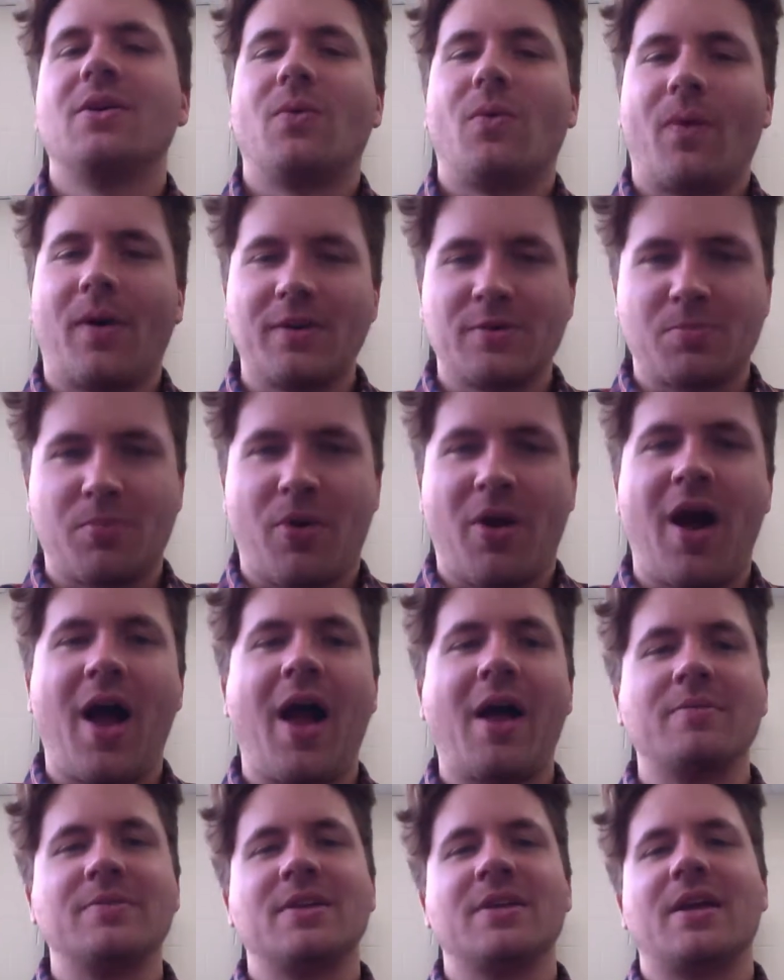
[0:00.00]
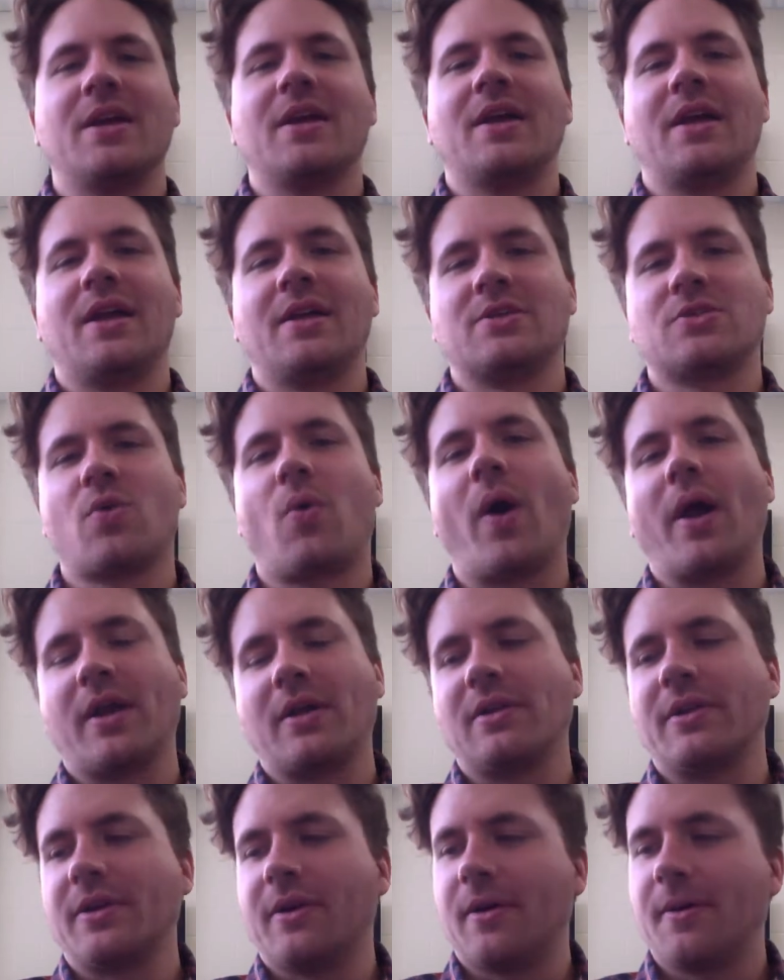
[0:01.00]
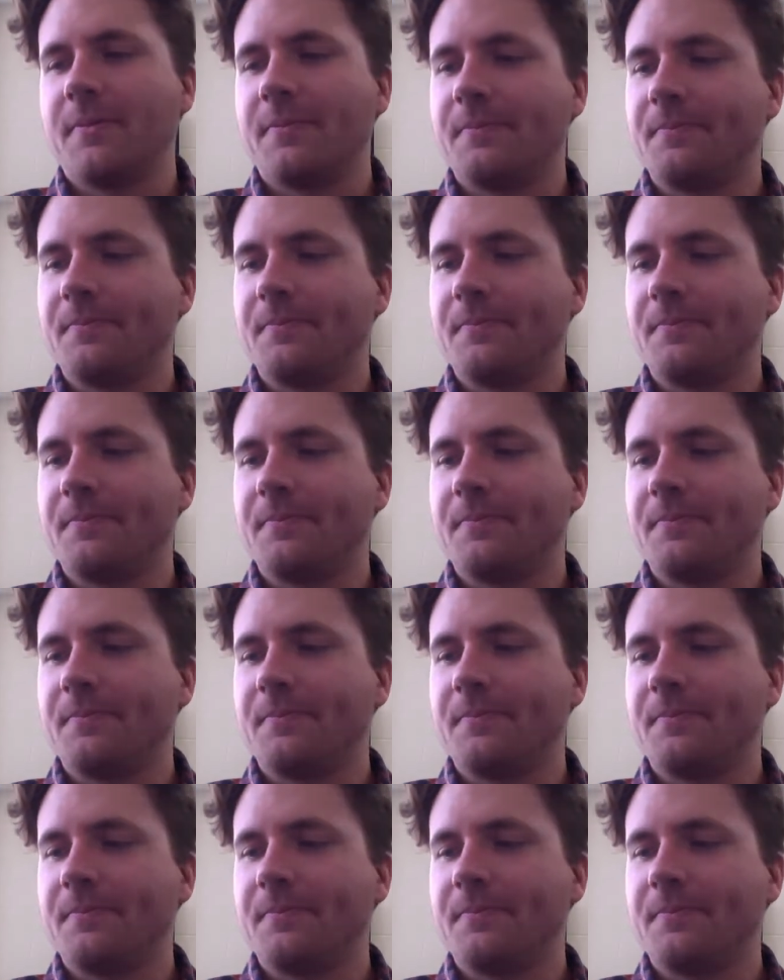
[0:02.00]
Whereas bribes, it's quite clear.